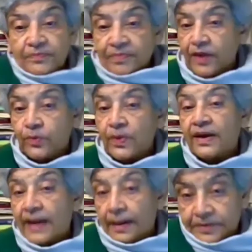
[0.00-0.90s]
It will
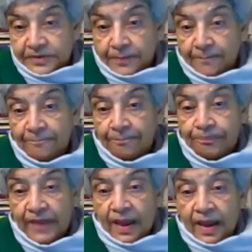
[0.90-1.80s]
collapse.
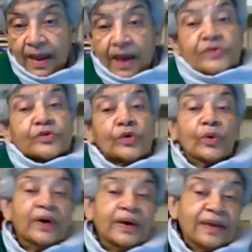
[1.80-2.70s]

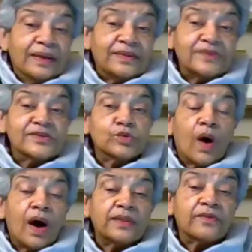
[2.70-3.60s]
So this is
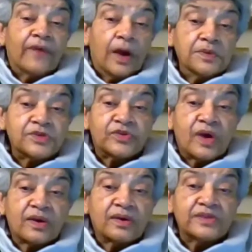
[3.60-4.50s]
why the farmers'
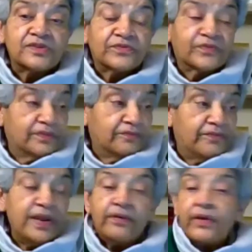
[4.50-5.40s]
struggle is of
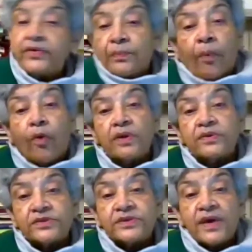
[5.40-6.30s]
very great
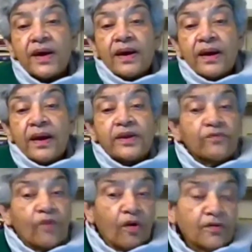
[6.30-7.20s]
importance. It
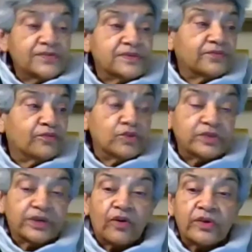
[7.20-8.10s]
involves the food
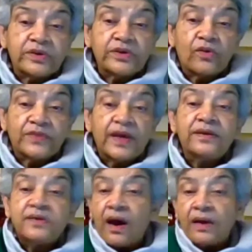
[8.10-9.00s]
security of the
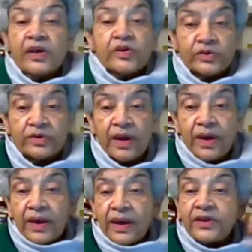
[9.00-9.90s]
entire nation.
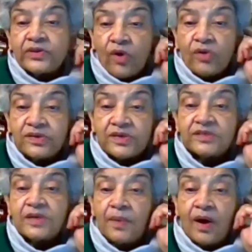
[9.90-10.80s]
It is not
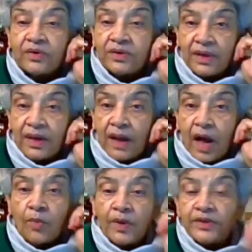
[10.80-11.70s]
just about
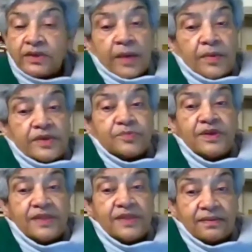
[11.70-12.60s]
how much
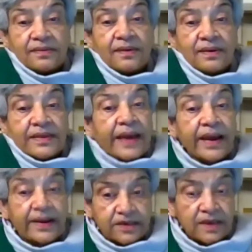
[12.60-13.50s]
MSP that they
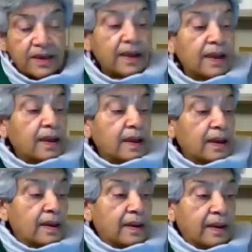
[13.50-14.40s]
get.
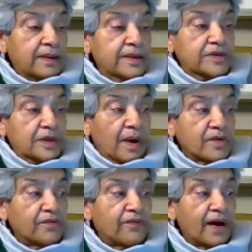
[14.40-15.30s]
It is
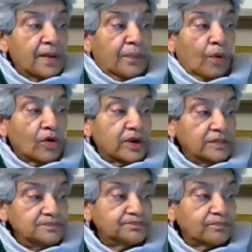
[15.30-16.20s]
about a far broader
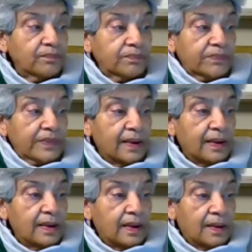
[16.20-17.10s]

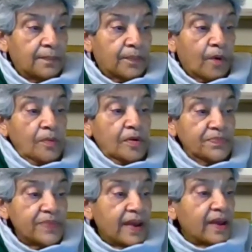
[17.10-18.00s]

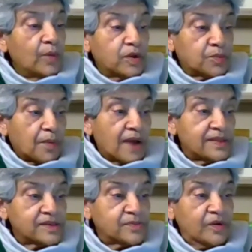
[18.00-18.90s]
problem, which Prabhat
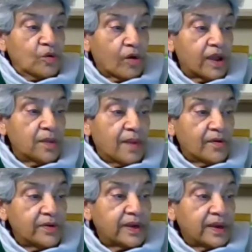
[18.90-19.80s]
has been talking
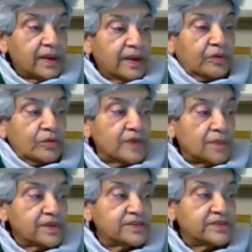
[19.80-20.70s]
about to
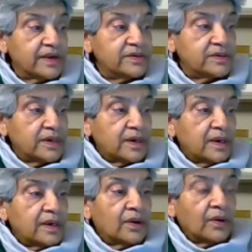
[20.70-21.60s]
some extent
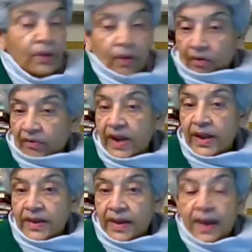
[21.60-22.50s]
already.